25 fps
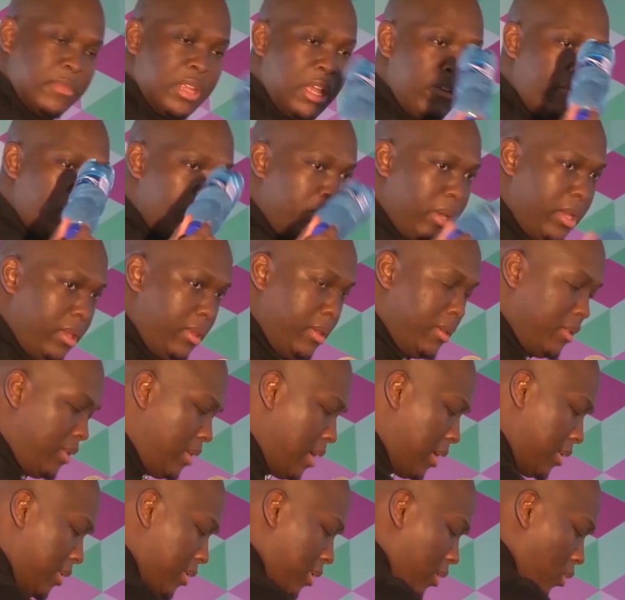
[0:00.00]
Everybody these
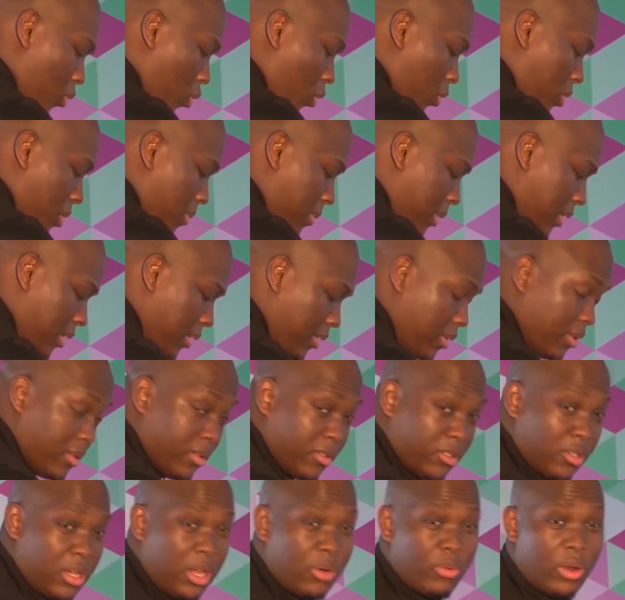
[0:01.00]
days is in the water business.
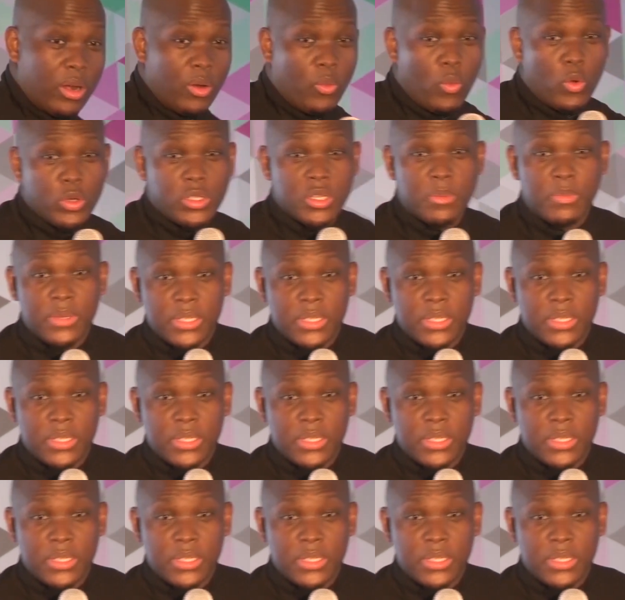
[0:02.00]
So I run a water